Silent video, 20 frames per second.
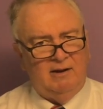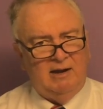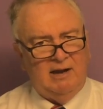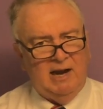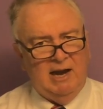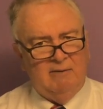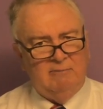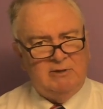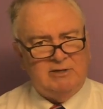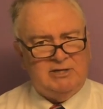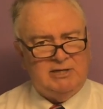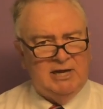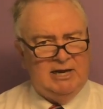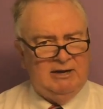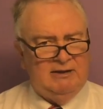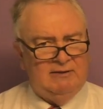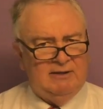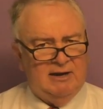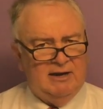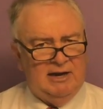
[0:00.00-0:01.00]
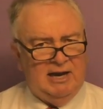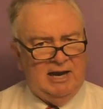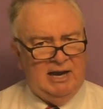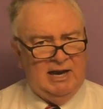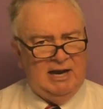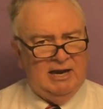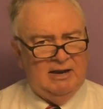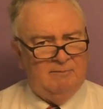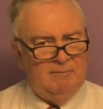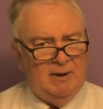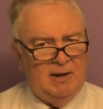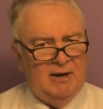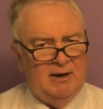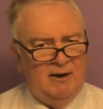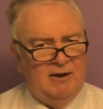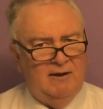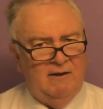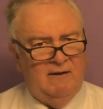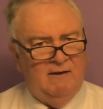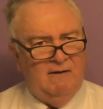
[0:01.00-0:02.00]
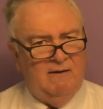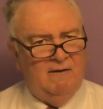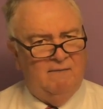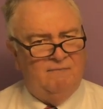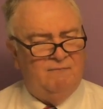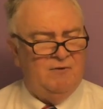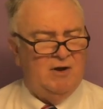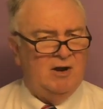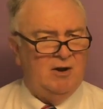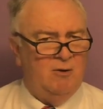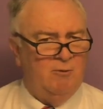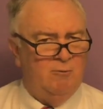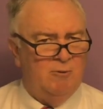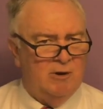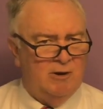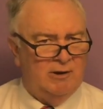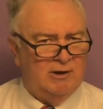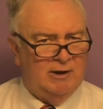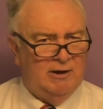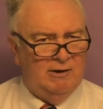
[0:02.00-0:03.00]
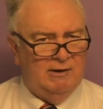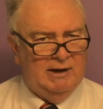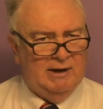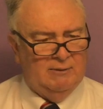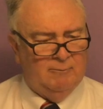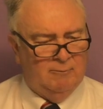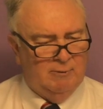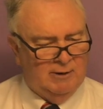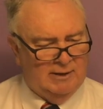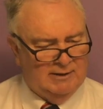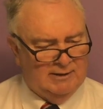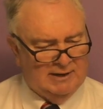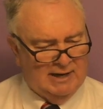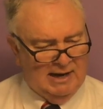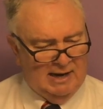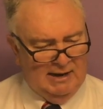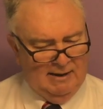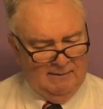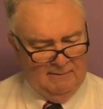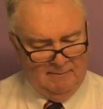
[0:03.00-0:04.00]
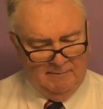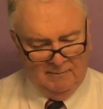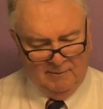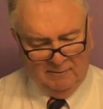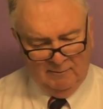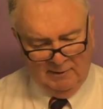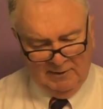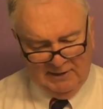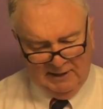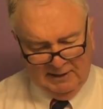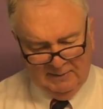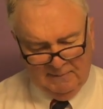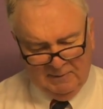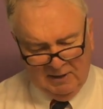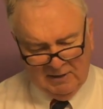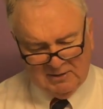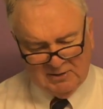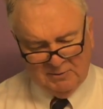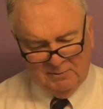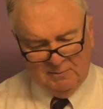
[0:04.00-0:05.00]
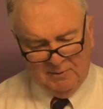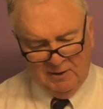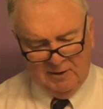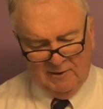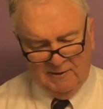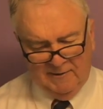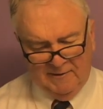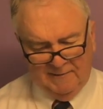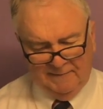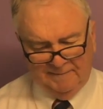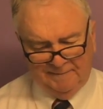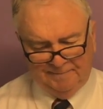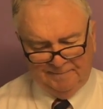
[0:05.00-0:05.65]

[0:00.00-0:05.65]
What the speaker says: And we see that he had been a fellow worker at one time with the Apostle Paul.